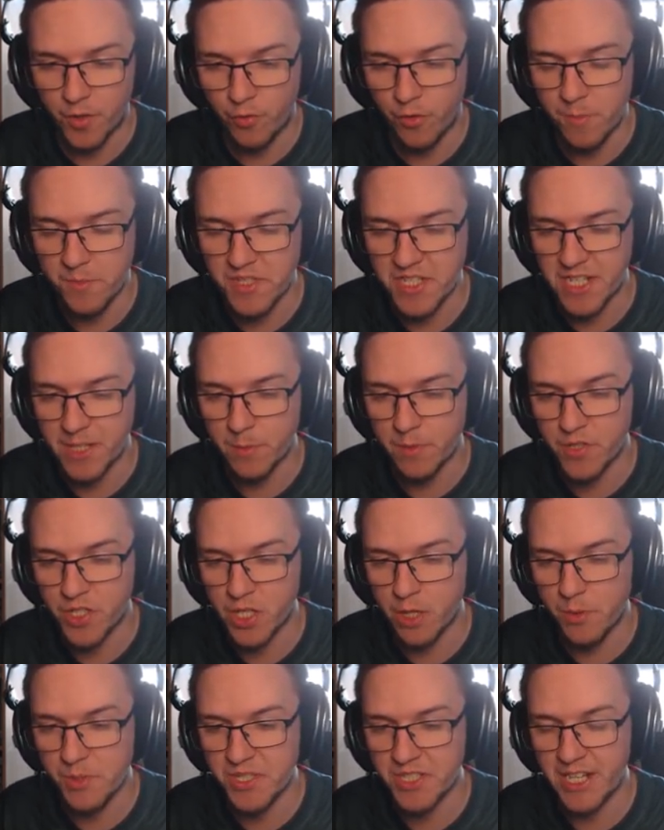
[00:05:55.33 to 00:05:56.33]
Group D with
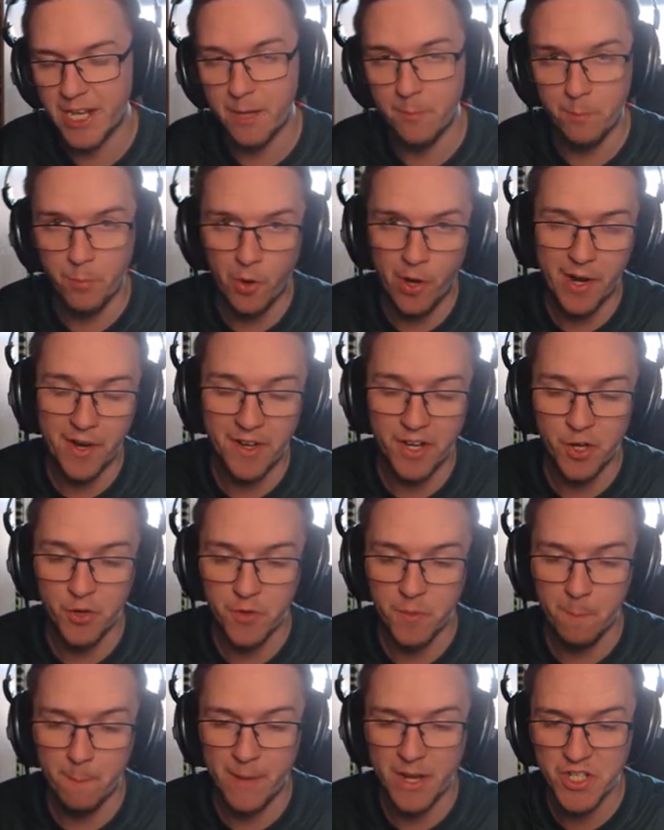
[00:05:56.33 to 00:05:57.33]
Chelsea and Bayern,
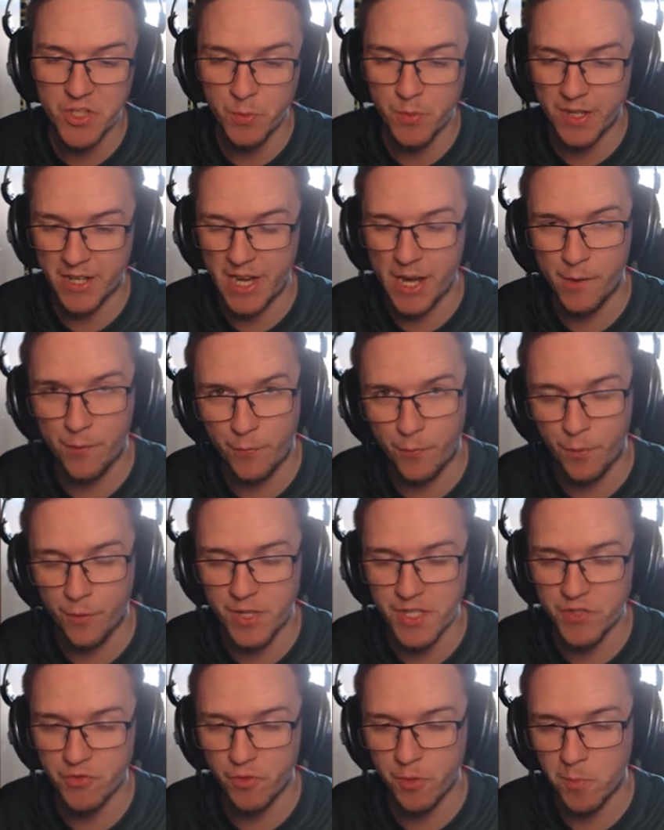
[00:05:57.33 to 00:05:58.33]
who'd imagine would get through
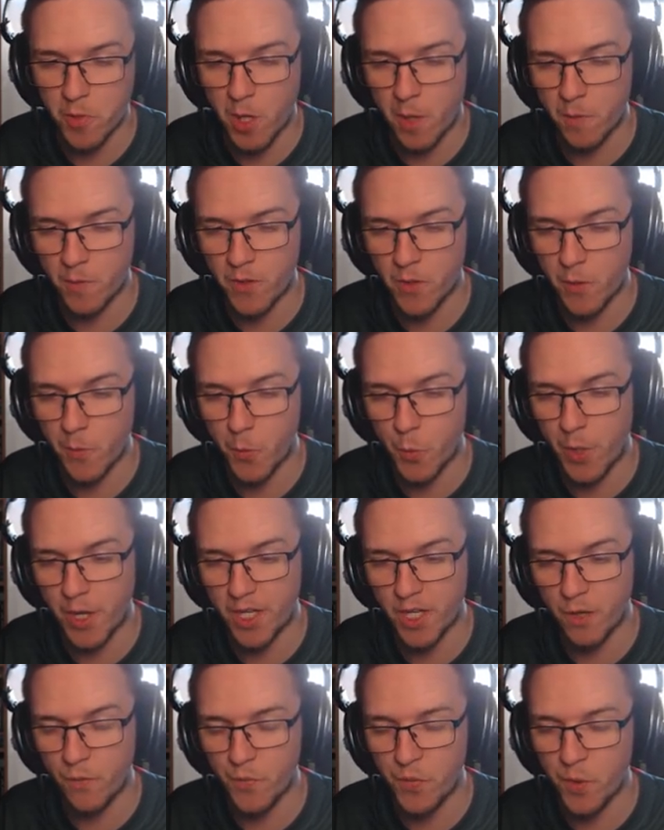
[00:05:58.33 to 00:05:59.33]
this group
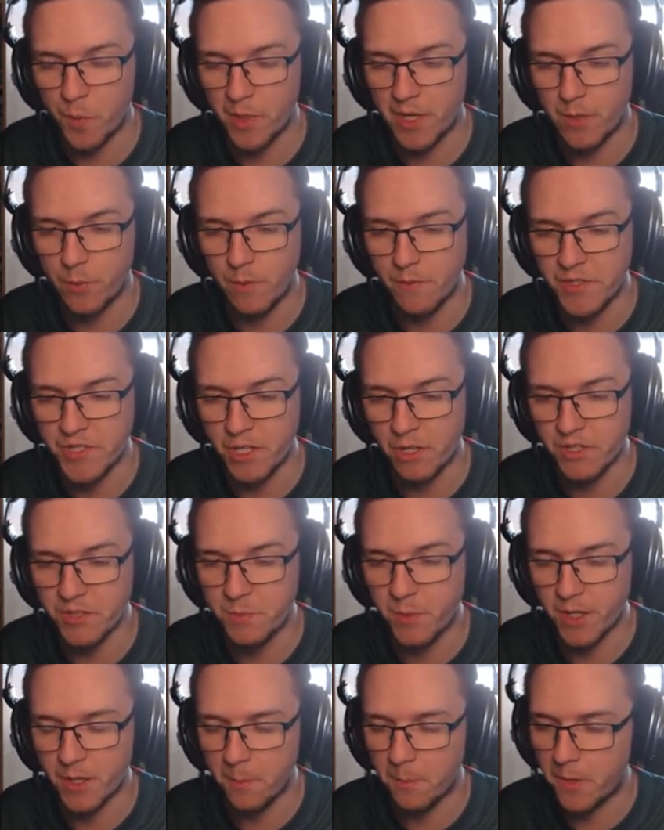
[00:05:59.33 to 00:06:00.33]
quite comfortably, with
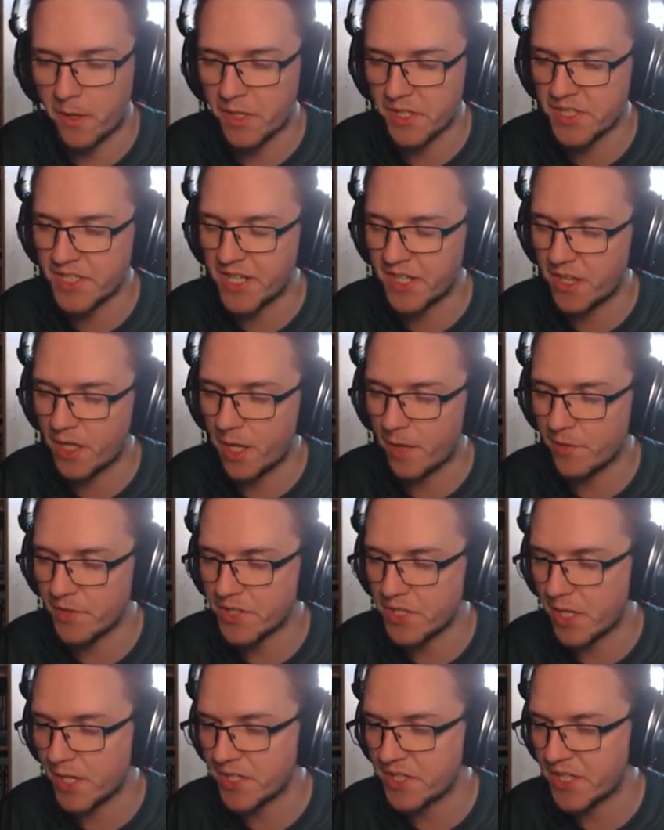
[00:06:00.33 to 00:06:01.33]
Salzburg and Marseille the other
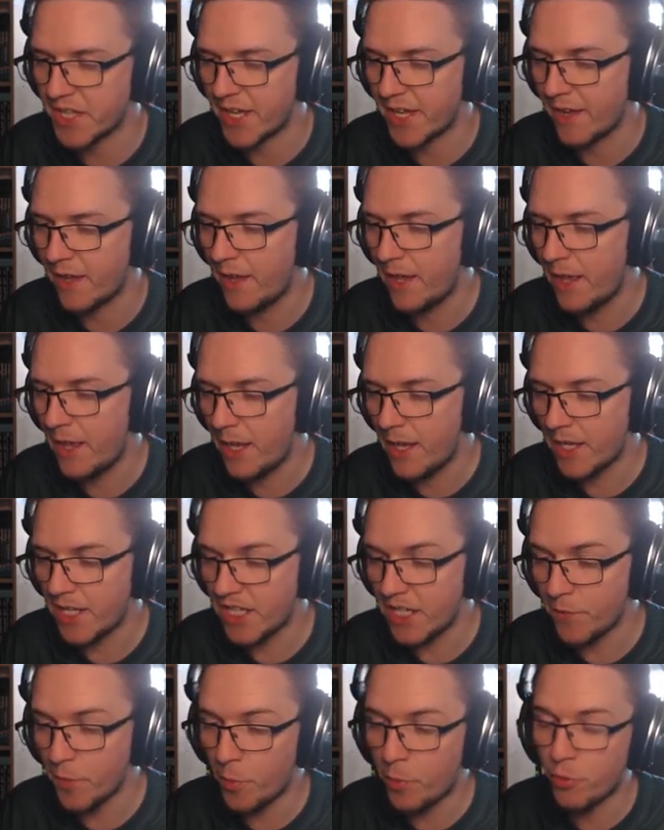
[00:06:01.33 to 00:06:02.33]
sides there.
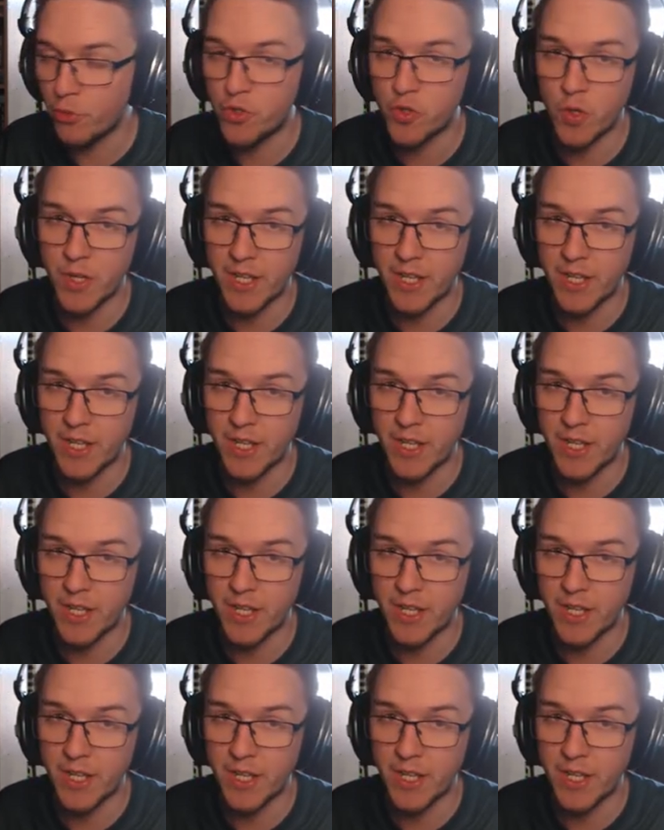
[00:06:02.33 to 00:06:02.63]
Liverpool